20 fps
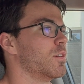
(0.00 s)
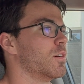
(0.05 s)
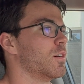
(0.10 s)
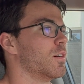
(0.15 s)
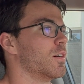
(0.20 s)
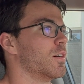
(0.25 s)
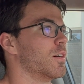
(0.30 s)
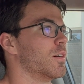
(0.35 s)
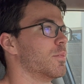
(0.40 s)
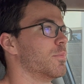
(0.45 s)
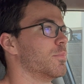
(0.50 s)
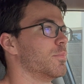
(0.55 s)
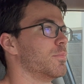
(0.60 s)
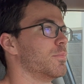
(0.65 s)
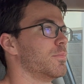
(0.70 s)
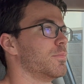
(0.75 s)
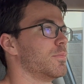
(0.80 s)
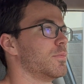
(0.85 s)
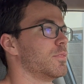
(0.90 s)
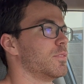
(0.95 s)
um,
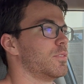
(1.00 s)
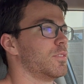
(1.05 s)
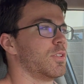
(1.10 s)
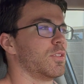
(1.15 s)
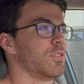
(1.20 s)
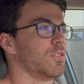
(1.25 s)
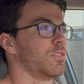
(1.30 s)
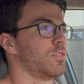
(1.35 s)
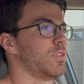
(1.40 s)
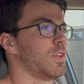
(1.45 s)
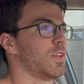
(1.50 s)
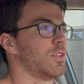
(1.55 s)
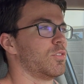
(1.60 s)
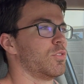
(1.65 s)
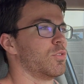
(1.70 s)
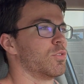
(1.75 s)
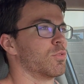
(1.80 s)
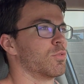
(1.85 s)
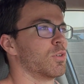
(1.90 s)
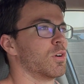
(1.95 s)
this is day
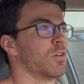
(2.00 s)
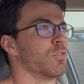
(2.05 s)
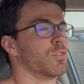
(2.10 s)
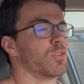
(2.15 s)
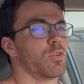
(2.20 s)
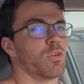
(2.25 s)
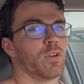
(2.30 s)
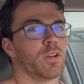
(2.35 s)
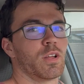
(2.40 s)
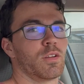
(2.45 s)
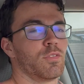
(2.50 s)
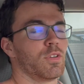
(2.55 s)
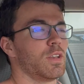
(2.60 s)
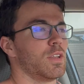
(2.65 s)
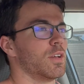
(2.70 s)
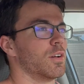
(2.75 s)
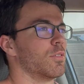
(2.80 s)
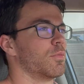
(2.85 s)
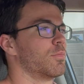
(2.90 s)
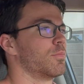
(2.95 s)
two in a row of recording a
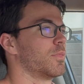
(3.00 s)
video.